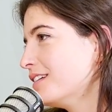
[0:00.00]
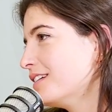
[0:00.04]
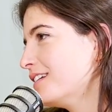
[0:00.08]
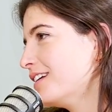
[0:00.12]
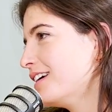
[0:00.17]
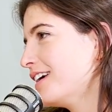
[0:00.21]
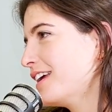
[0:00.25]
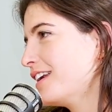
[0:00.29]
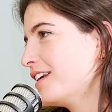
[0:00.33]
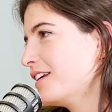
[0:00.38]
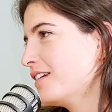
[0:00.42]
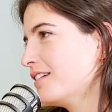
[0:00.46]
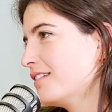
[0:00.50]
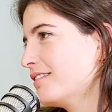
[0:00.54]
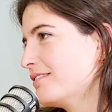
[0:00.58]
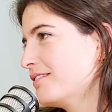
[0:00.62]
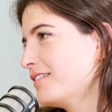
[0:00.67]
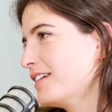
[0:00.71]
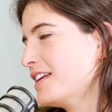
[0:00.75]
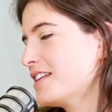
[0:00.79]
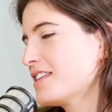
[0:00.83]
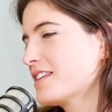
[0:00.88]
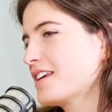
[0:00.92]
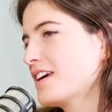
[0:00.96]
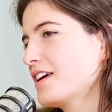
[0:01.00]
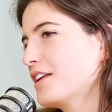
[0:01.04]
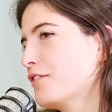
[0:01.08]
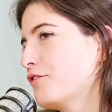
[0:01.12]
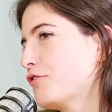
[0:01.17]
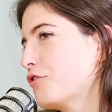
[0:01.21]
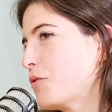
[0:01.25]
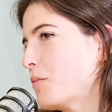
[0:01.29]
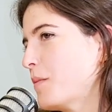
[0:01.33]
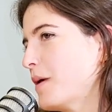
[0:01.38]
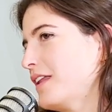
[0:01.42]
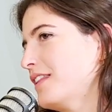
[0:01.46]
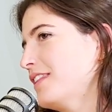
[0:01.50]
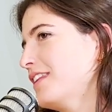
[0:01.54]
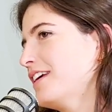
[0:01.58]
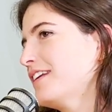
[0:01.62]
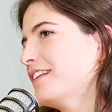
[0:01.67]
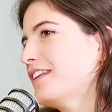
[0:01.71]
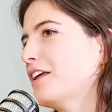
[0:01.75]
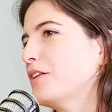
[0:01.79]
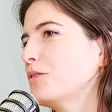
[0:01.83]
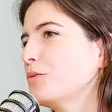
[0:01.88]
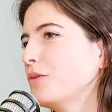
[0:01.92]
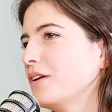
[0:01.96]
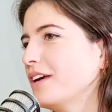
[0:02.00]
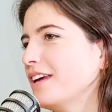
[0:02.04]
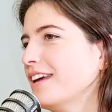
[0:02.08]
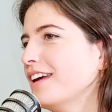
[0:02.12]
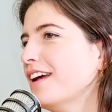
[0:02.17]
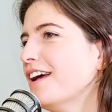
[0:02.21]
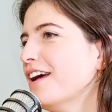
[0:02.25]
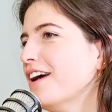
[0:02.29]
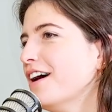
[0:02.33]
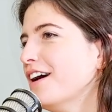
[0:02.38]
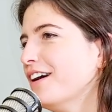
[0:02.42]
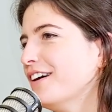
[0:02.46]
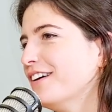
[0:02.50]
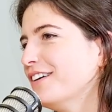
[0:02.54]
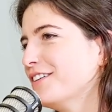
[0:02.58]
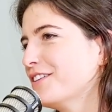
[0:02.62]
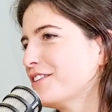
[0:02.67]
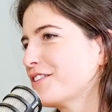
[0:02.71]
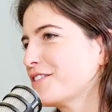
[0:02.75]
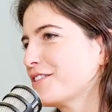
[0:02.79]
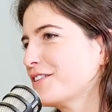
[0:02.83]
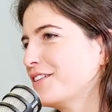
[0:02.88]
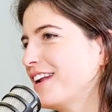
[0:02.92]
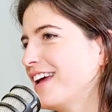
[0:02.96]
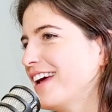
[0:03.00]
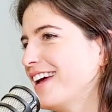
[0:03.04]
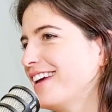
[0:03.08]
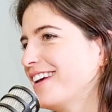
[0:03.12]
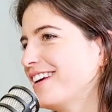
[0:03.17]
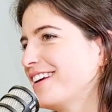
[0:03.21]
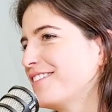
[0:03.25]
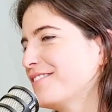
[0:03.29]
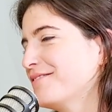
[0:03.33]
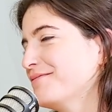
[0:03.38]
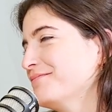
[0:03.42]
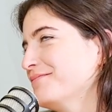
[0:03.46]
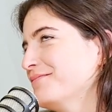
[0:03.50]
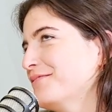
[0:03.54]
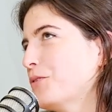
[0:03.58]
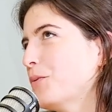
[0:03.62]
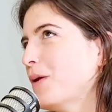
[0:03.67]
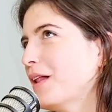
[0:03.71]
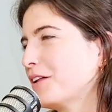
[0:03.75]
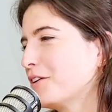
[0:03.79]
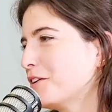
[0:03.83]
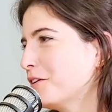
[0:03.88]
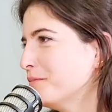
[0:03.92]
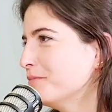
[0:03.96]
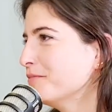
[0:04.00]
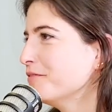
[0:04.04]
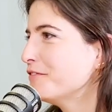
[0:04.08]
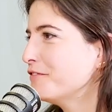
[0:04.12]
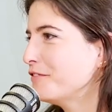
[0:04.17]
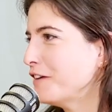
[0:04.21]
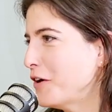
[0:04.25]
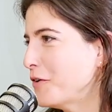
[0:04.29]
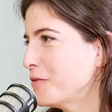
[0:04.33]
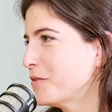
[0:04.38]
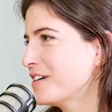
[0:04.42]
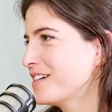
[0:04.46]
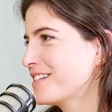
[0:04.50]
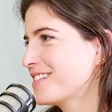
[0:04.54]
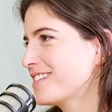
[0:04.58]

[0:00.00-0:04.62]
and it's kind of romantic that we also welcome flowers.